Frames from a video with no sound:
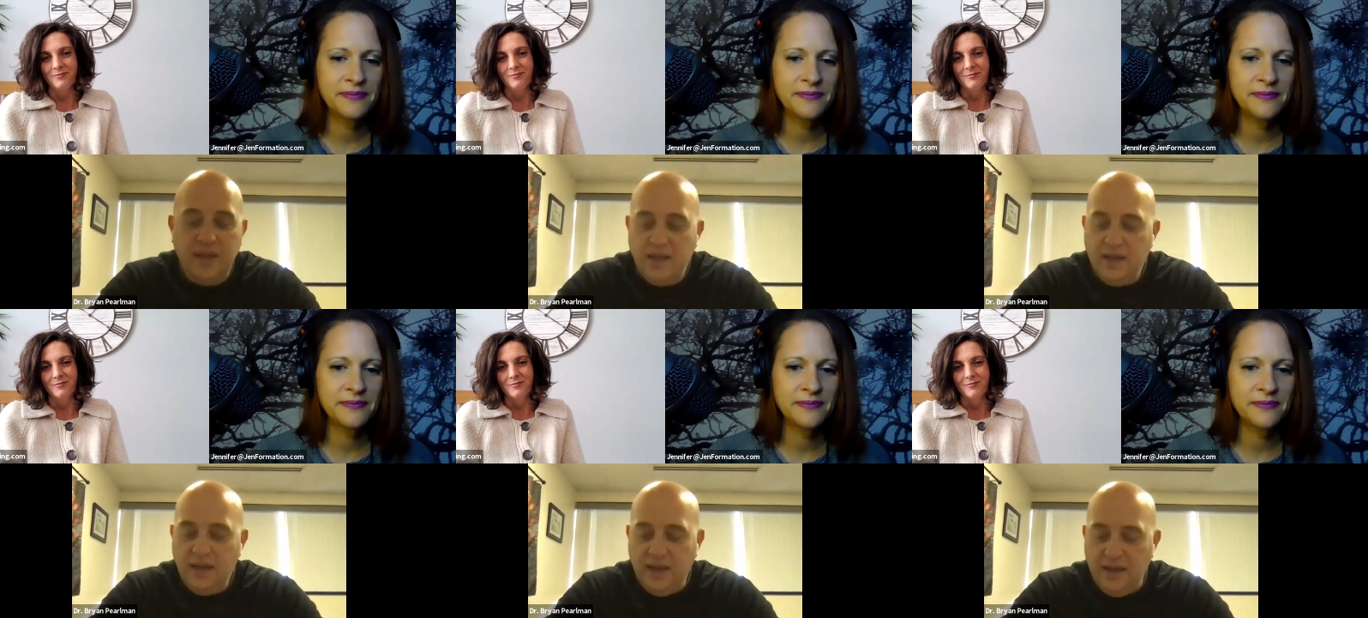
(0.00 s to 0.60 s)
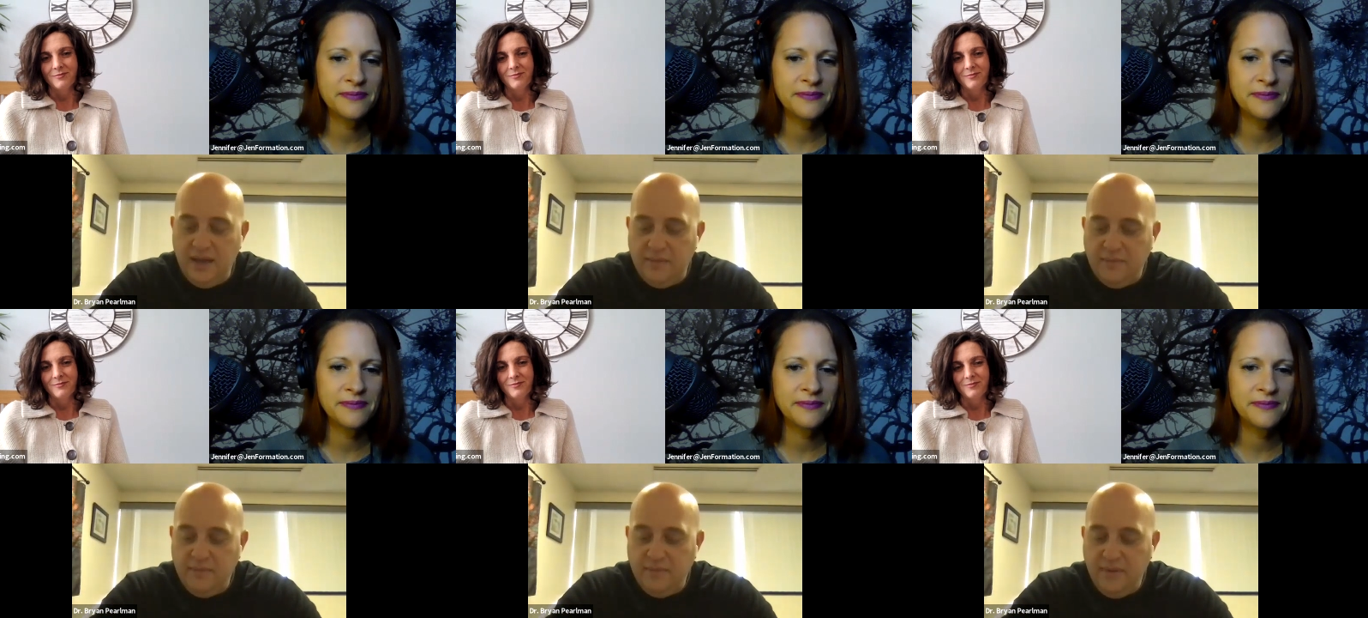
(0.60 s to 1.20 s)
Speaker 1: from.
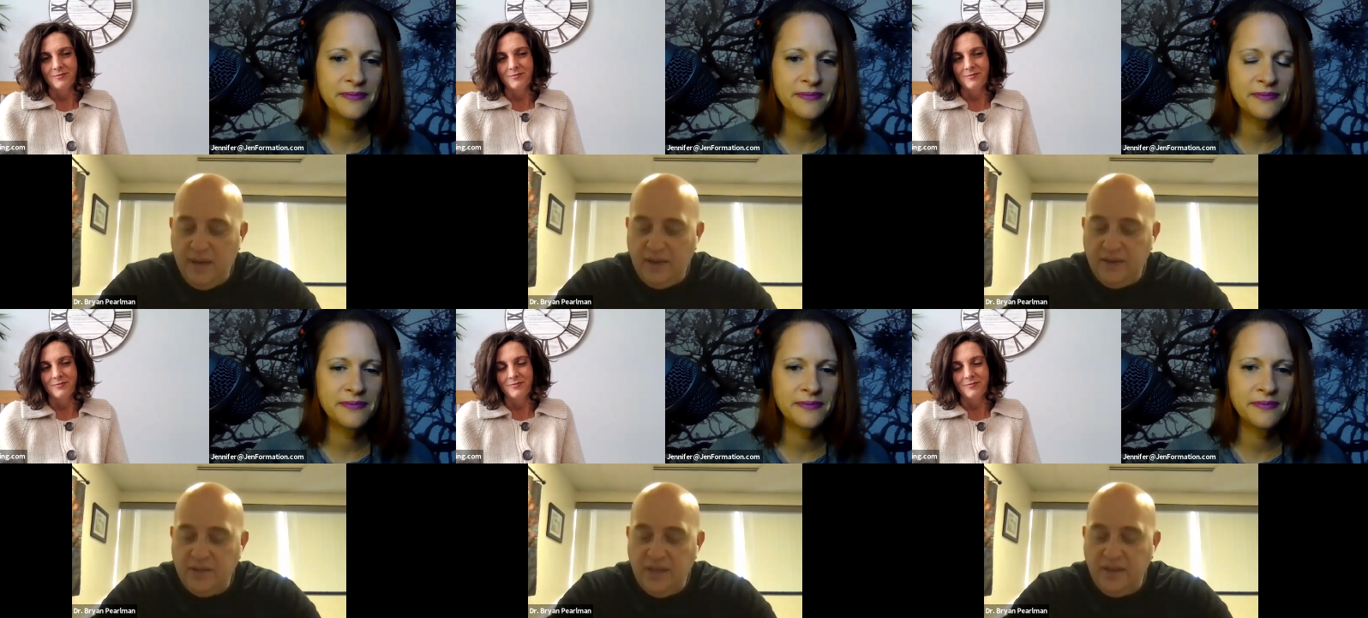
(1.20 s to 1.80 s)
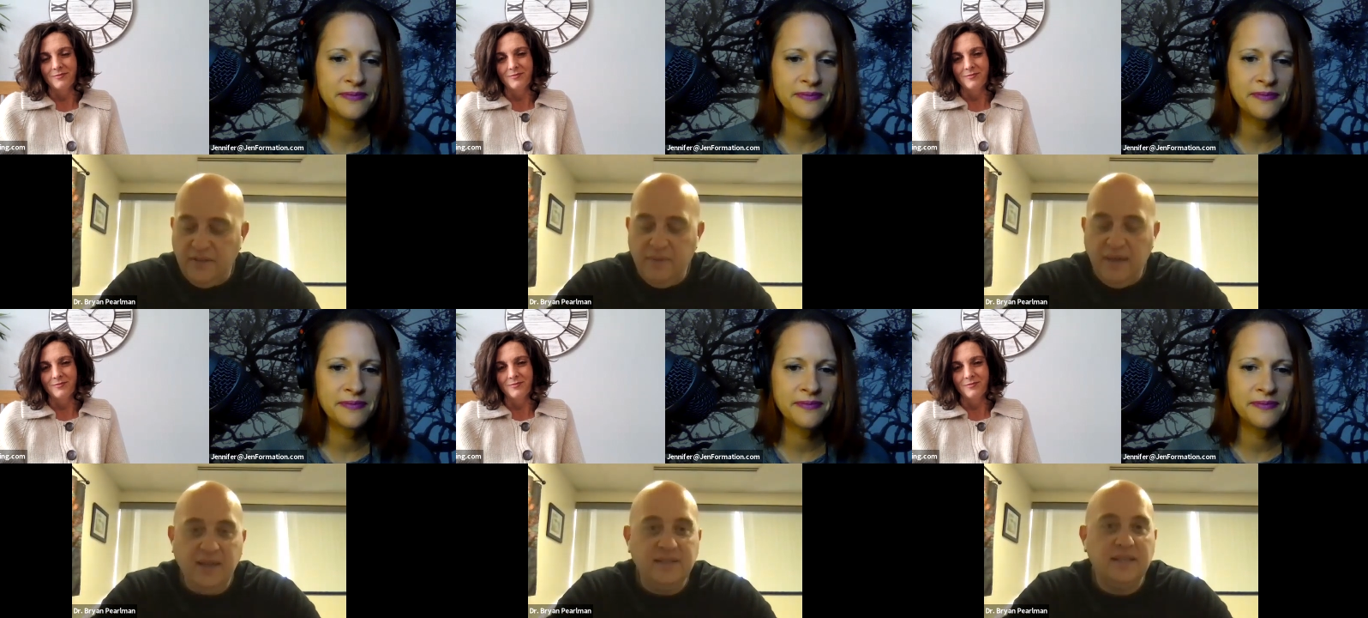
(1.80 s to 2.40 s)
Um, I could
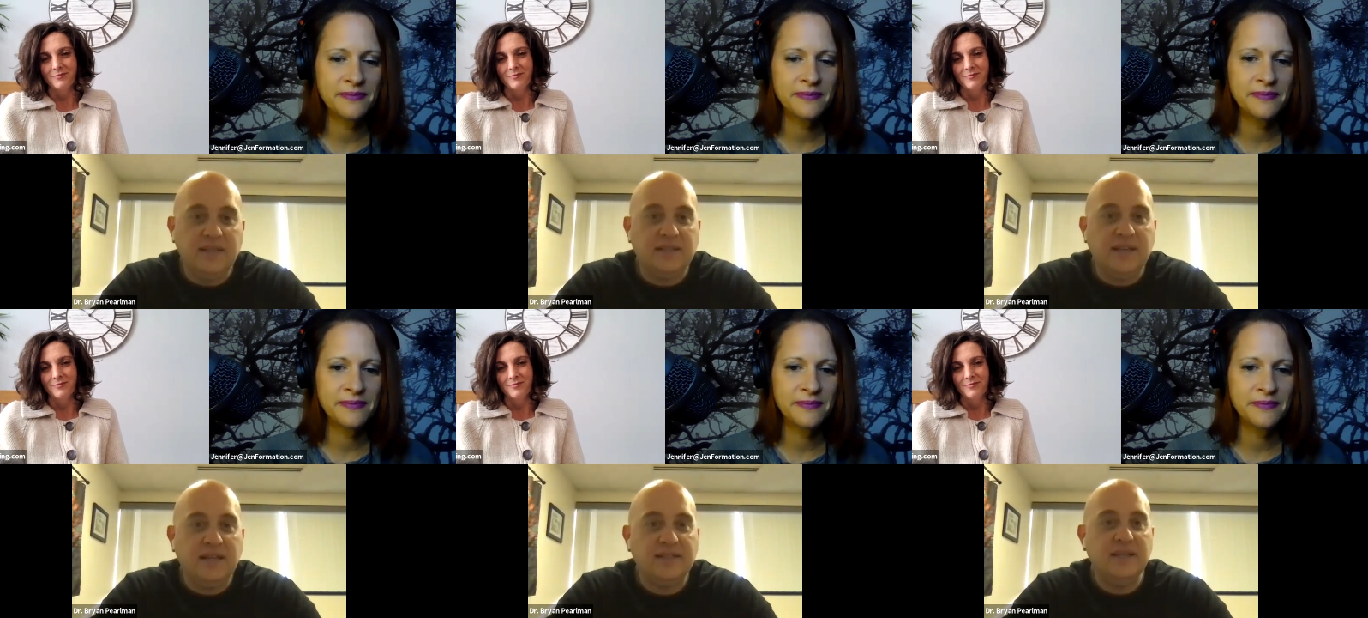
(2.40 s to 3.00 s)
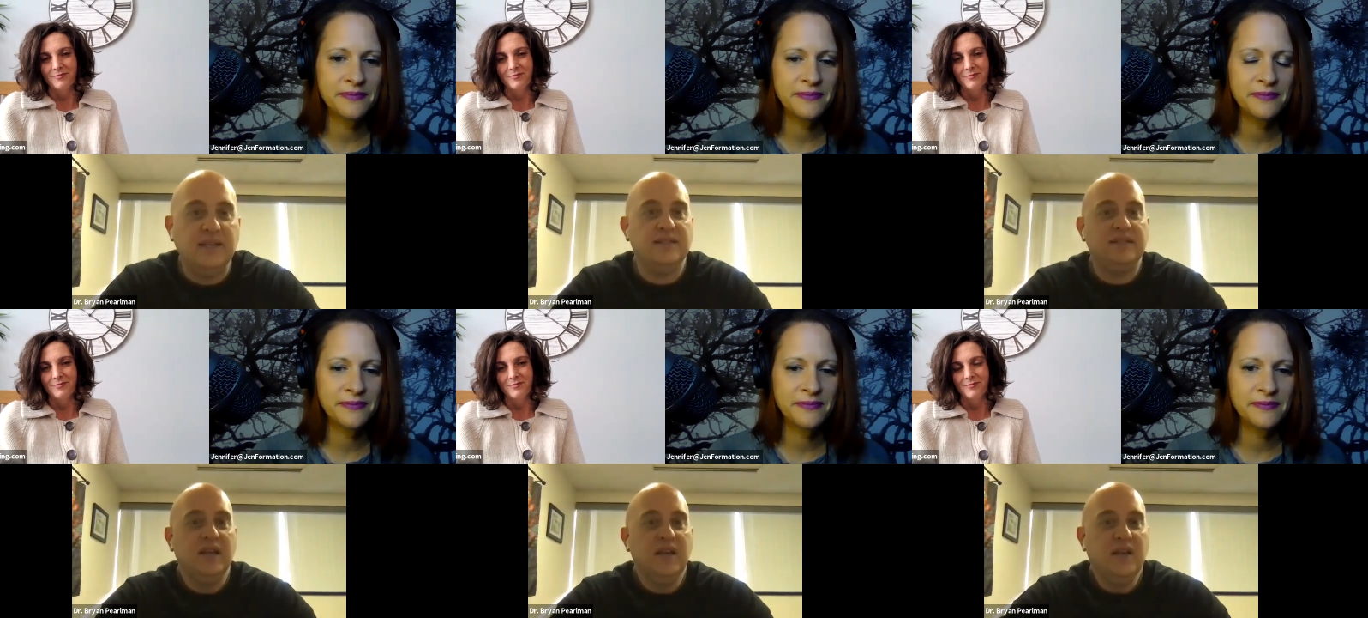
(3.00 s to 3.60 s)
think of many
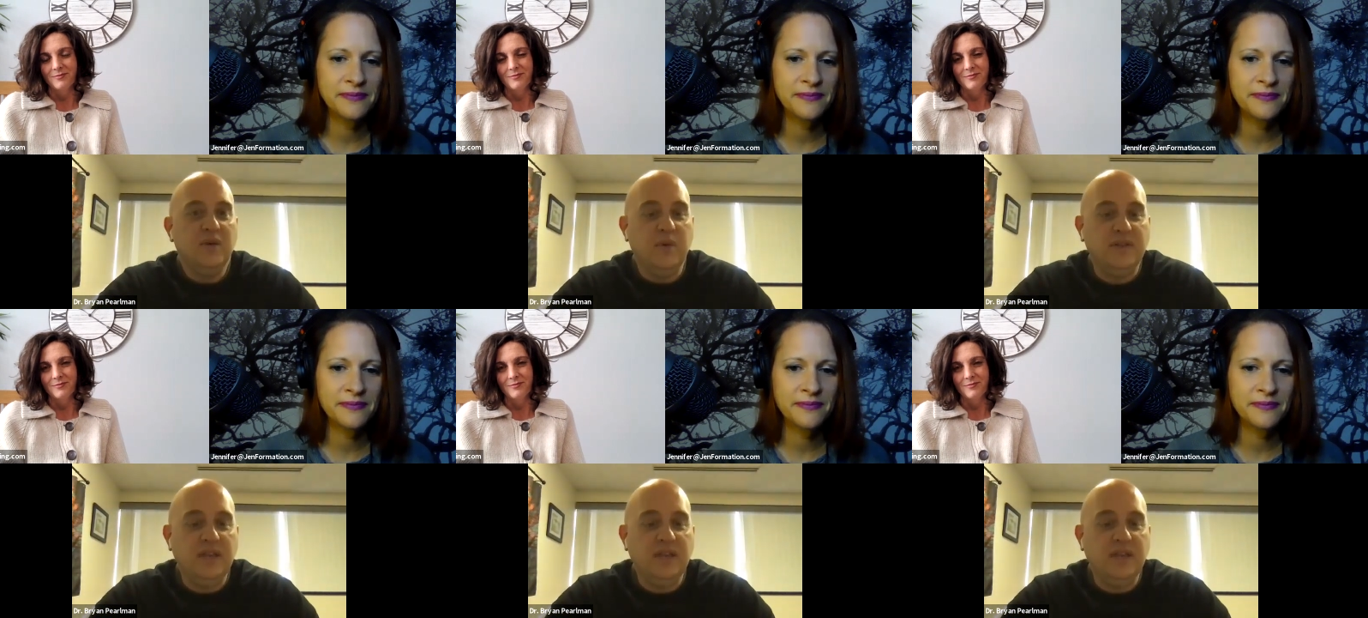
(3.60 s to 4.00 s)
successes